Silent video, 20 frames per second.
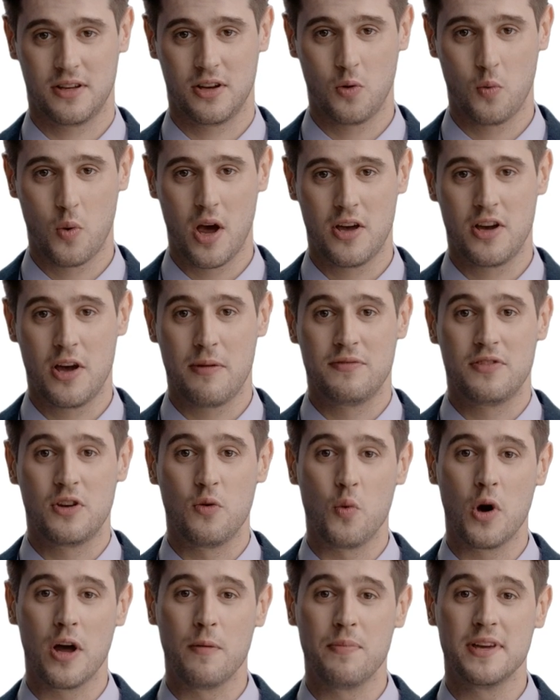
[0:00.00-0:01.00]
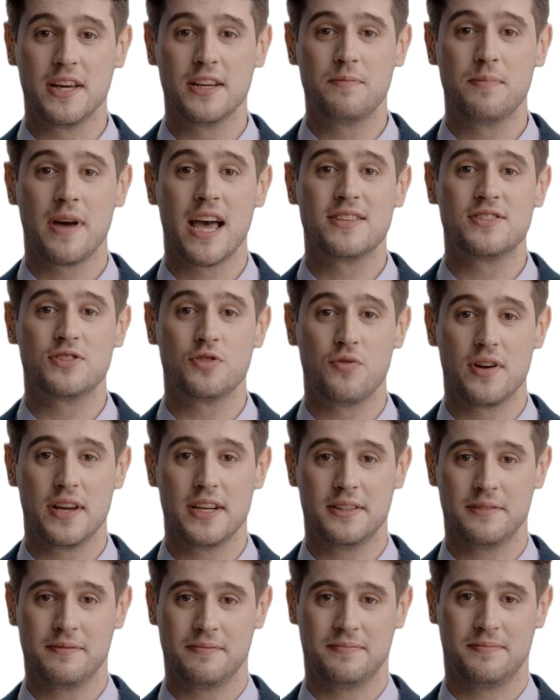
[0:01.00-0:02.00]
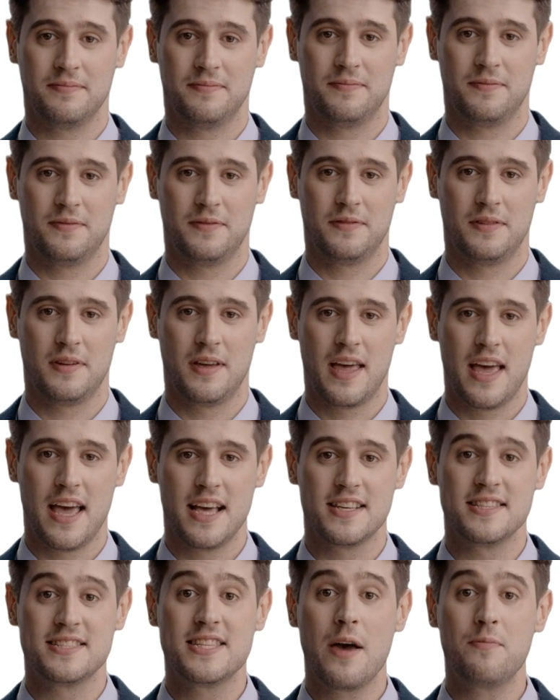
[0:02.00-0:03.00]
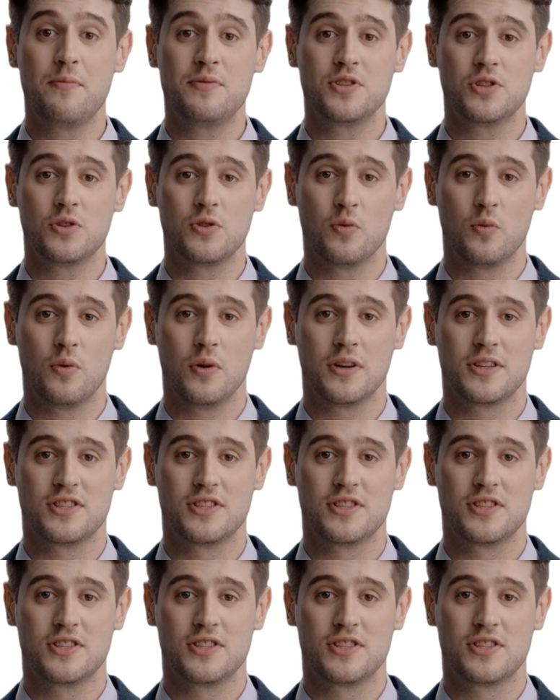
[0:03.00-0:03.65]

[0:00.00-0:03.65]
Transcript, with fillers: Welcome to 1 Minute Mastery. In Step 2,